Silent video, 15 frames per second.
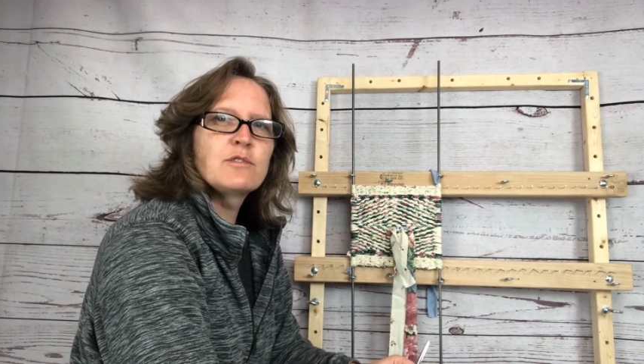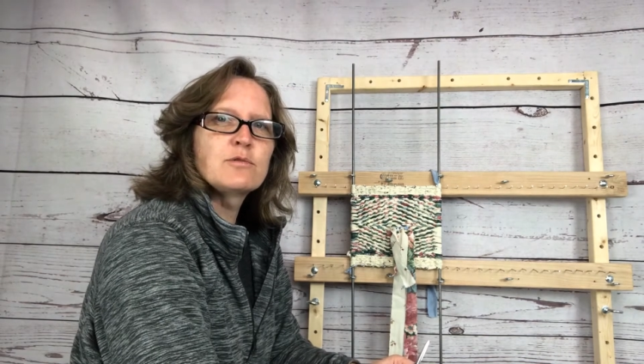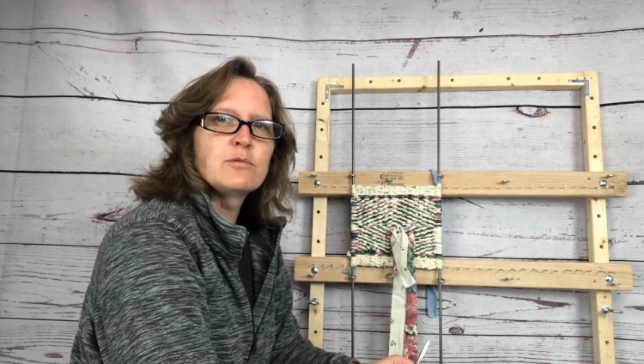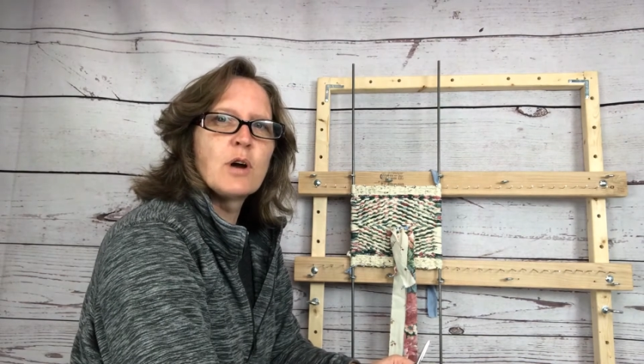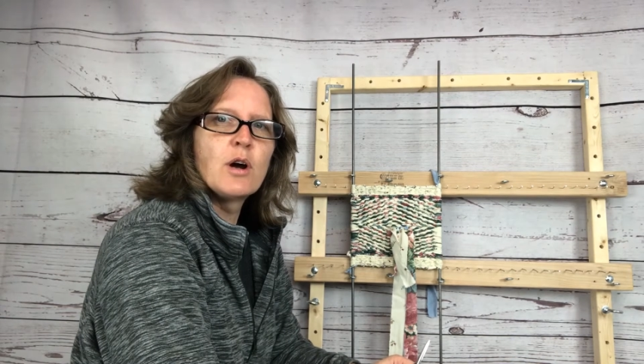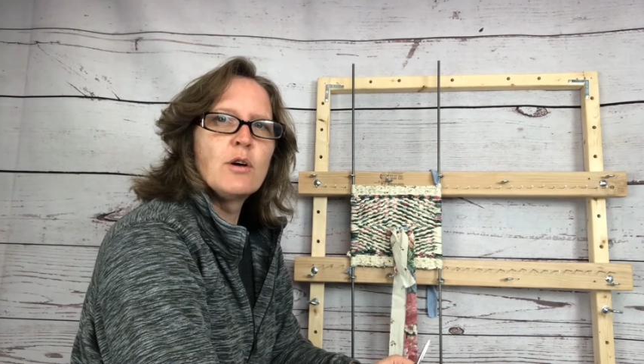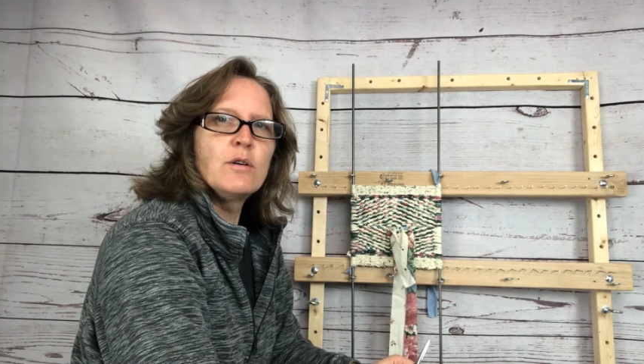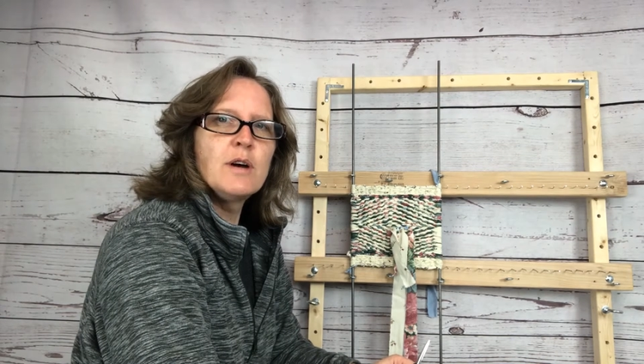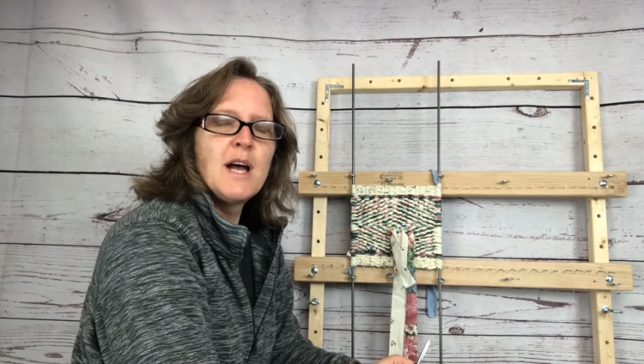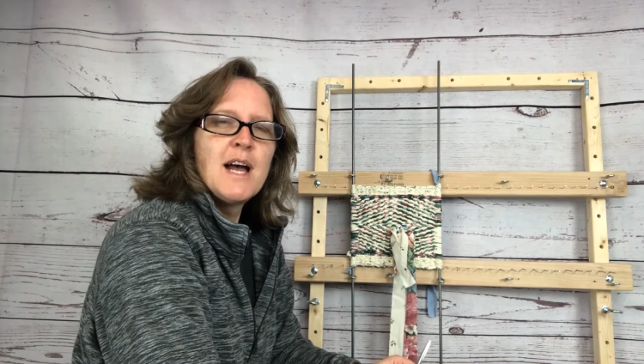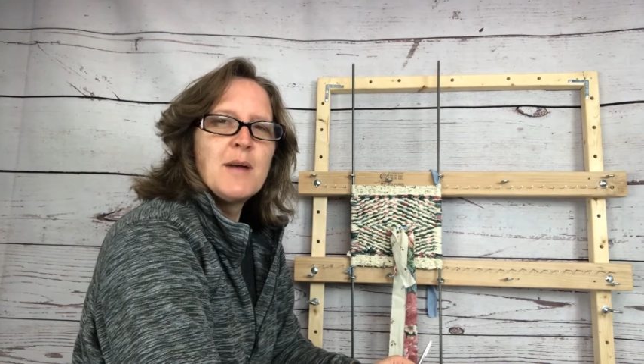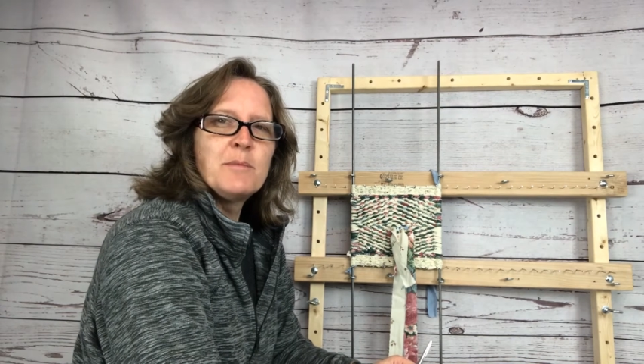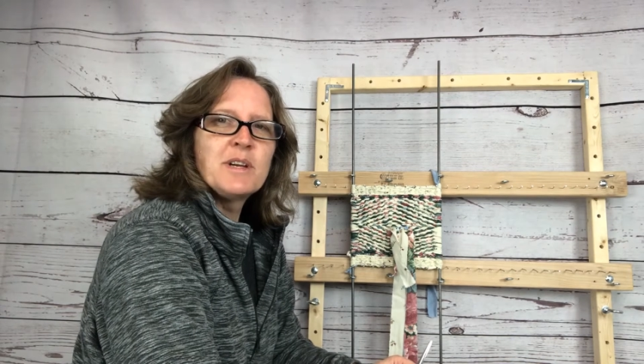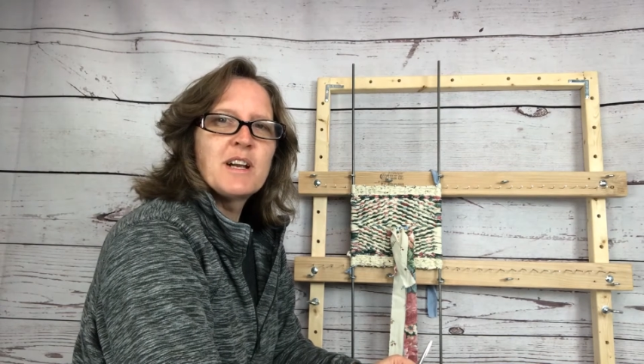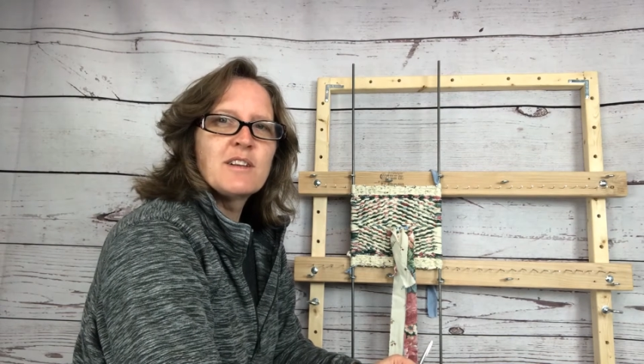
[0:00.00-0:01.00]
row
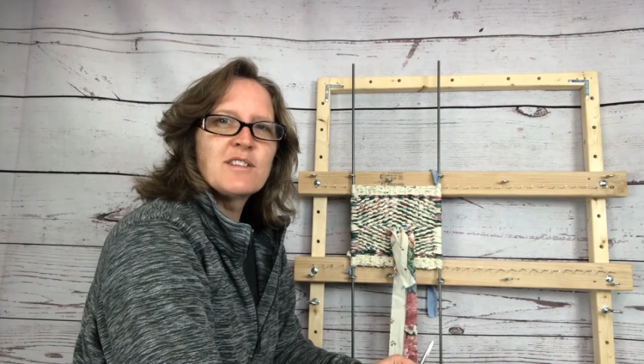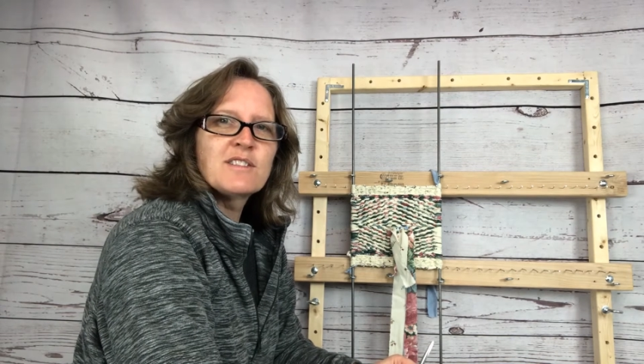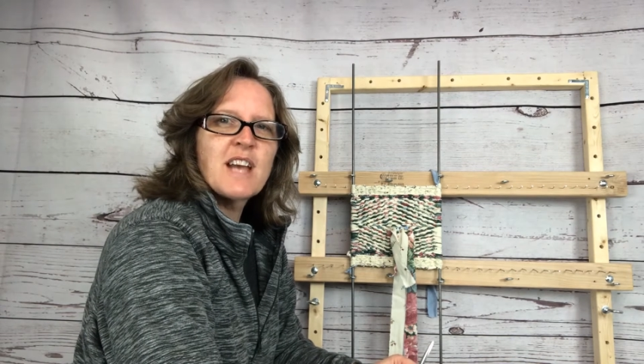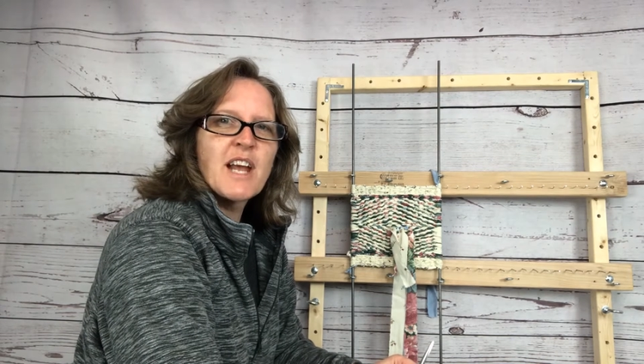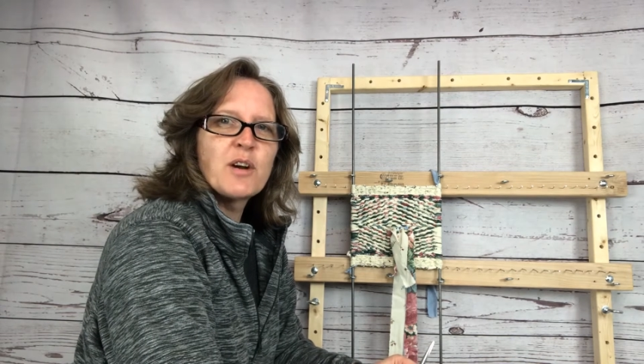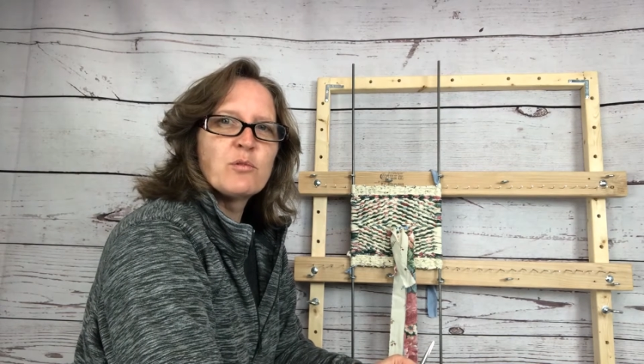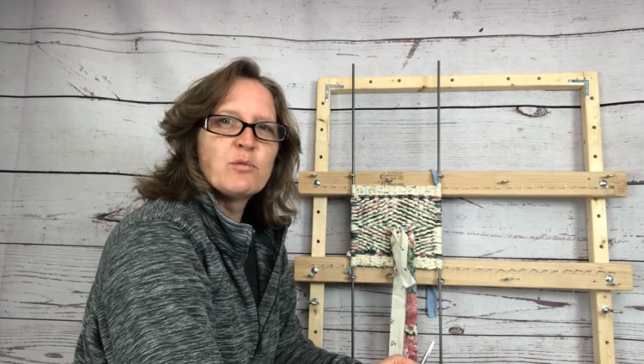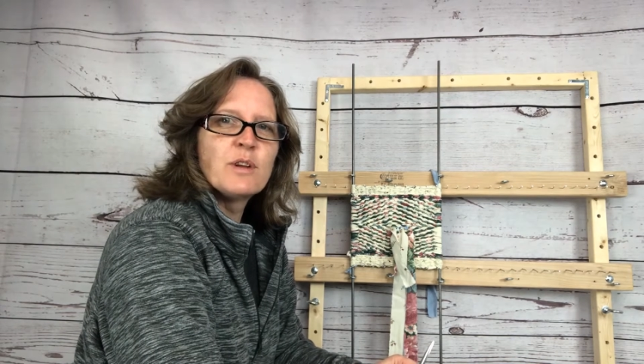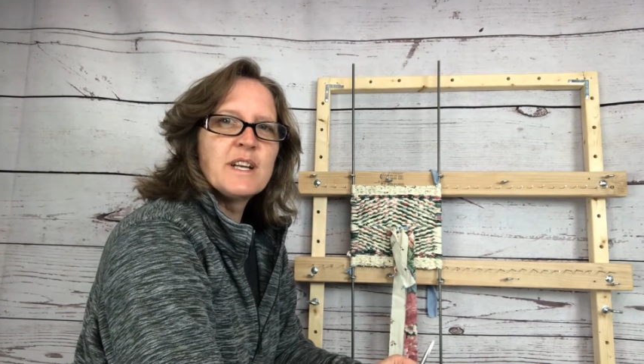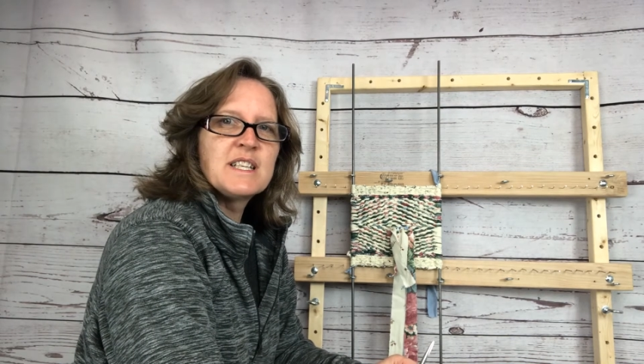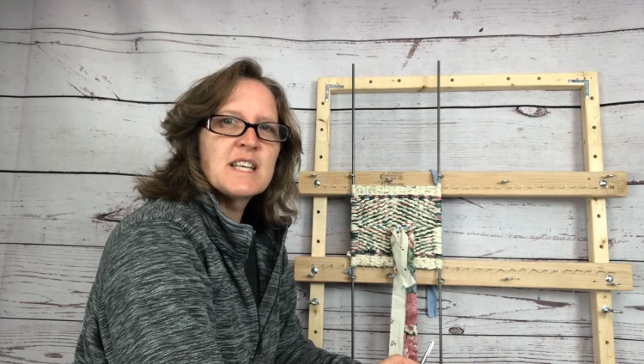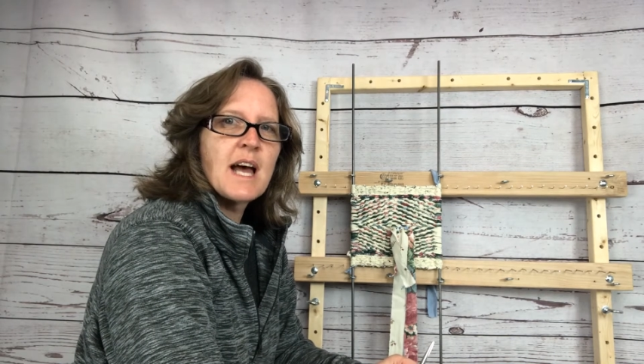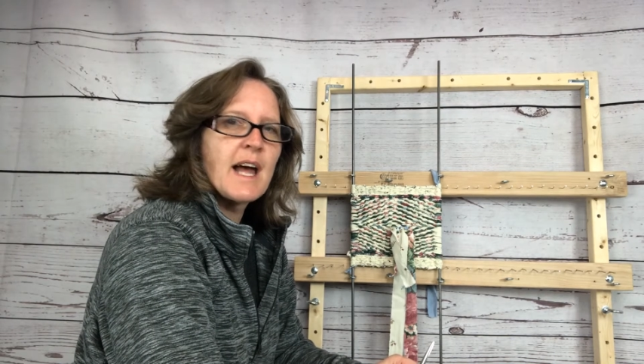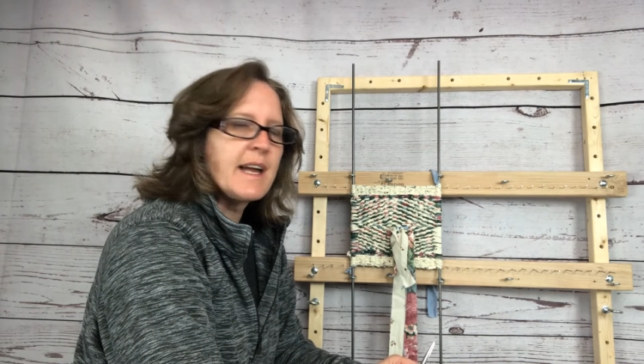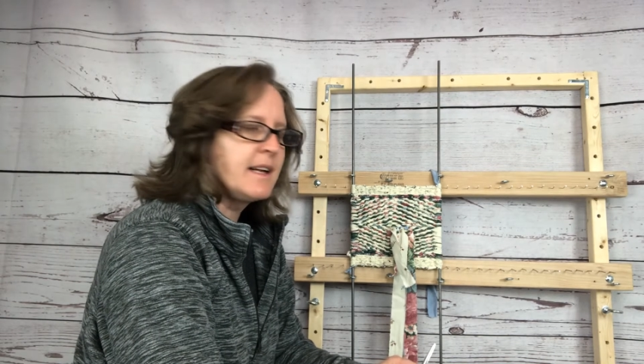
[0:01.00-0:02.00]
because it's kind of really
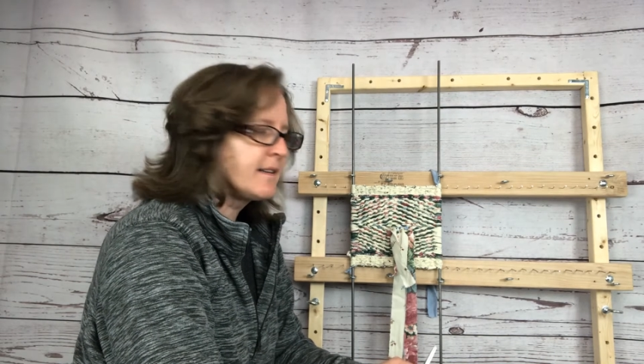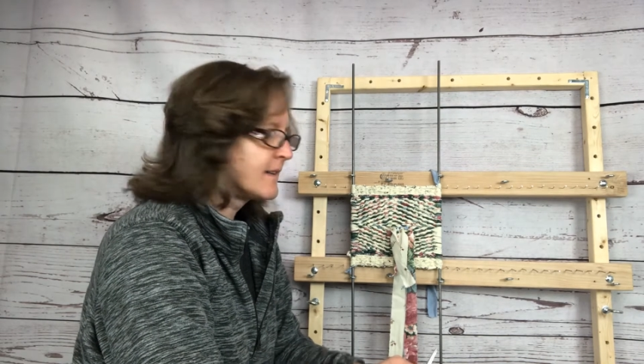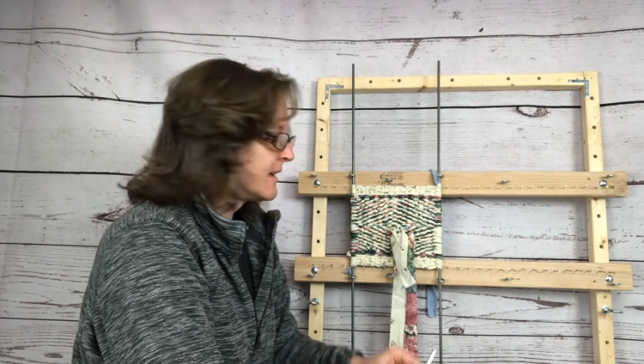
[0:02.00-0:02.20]
tight.